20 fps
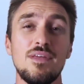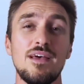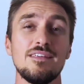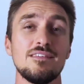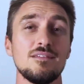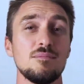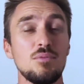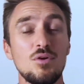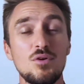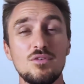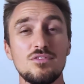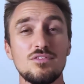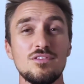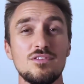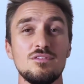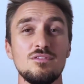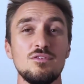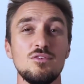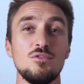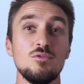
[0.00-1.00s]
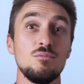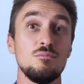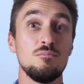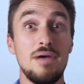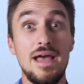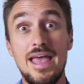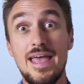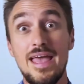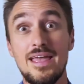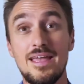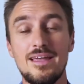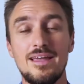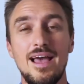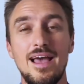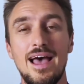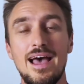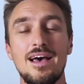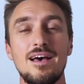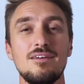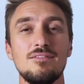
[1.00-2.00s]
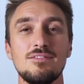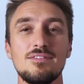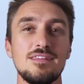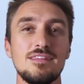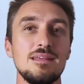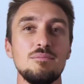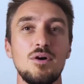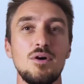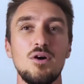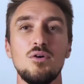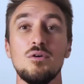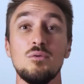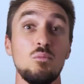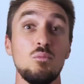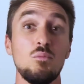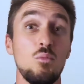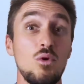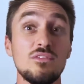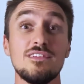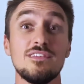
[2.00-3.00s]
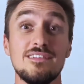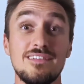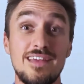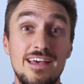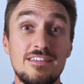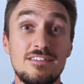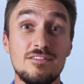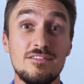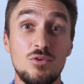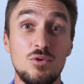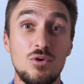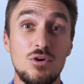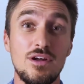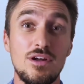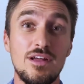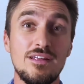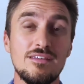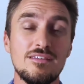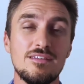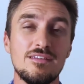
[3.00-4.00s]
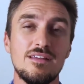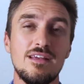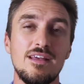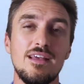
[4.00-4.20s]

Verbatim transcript: as a person who may have SIBO and wants to test for it.